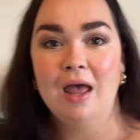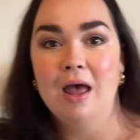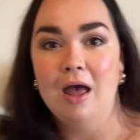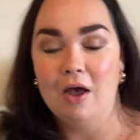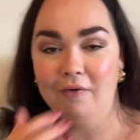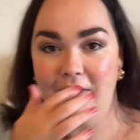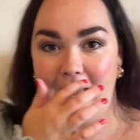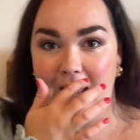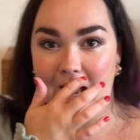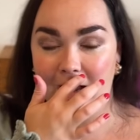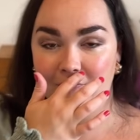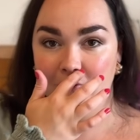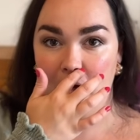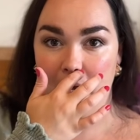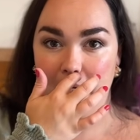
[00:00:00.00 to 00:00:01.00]
Okay, I
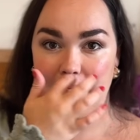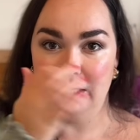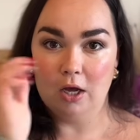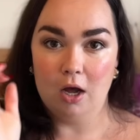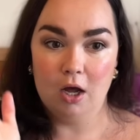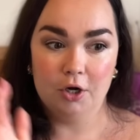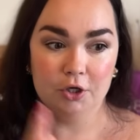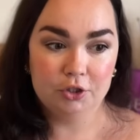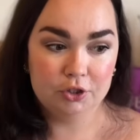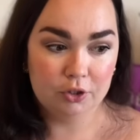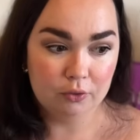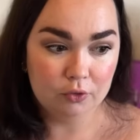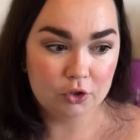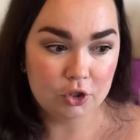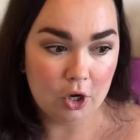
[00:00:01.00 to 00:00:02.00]
haven't got any yarn
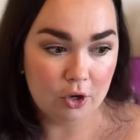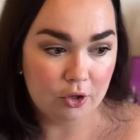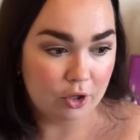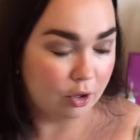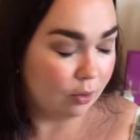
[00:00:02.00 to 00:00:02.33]
to show you.